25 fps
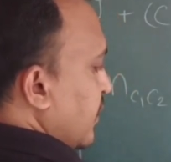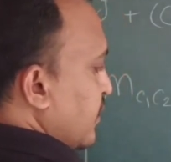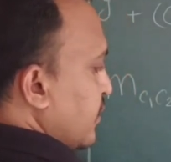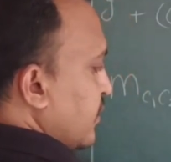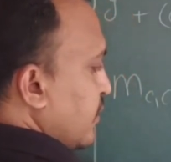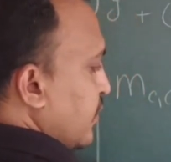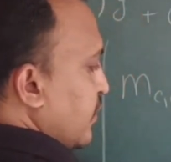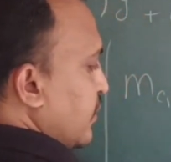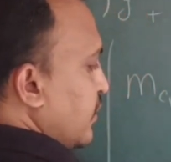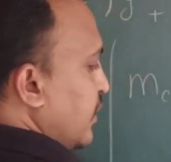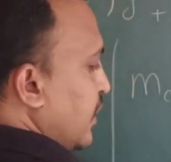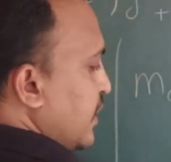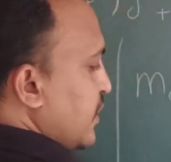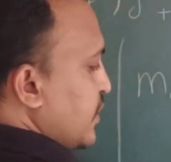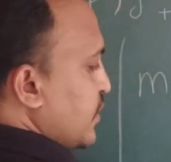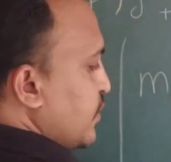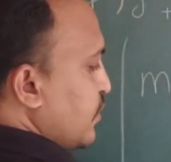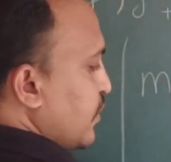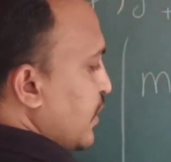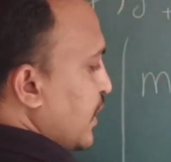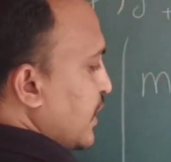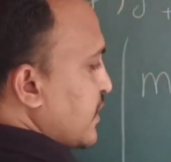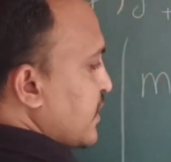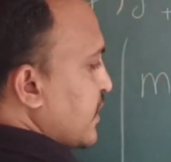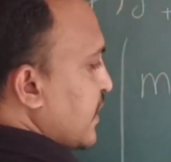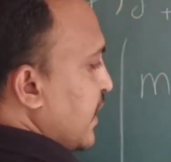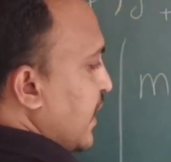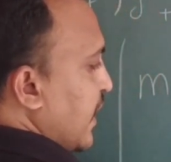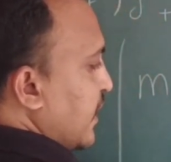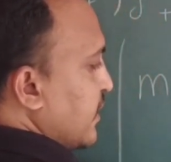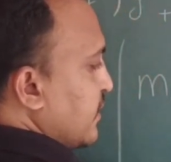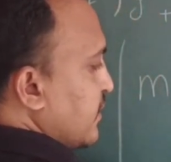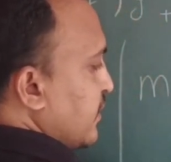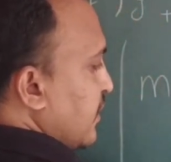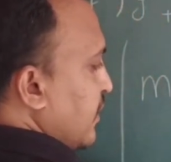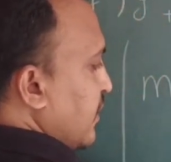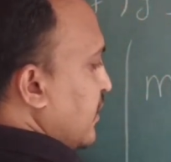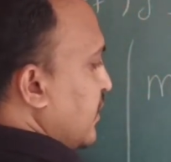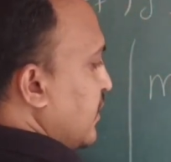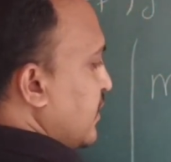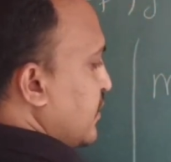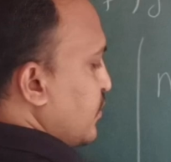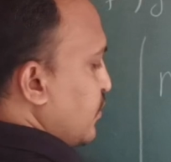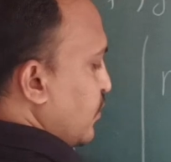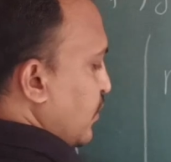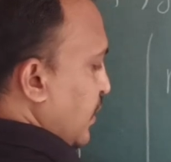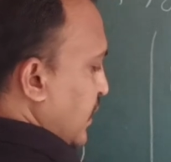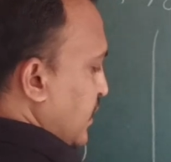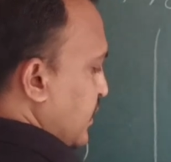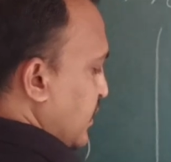So these two gets cancelled, these
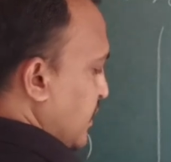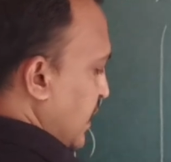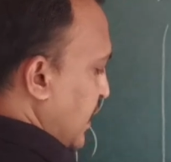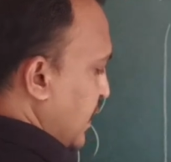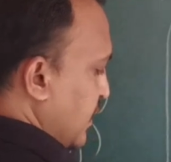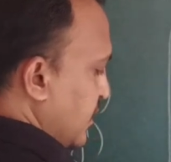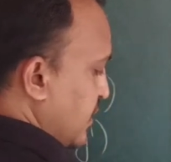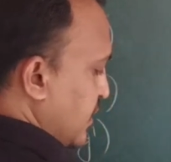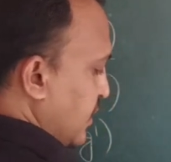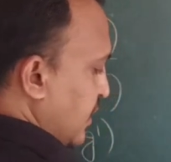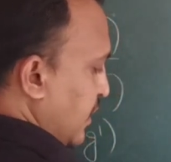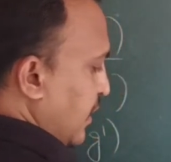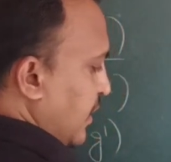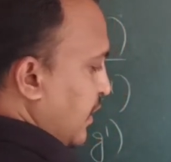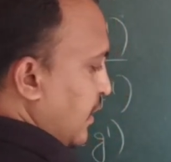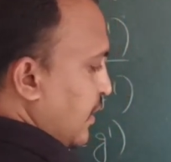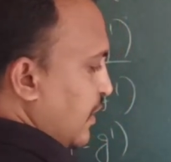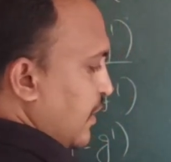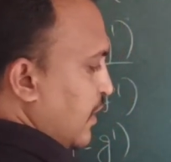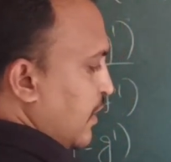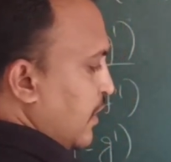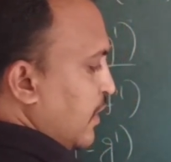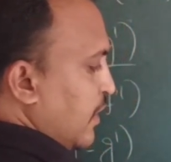two gets cancelled.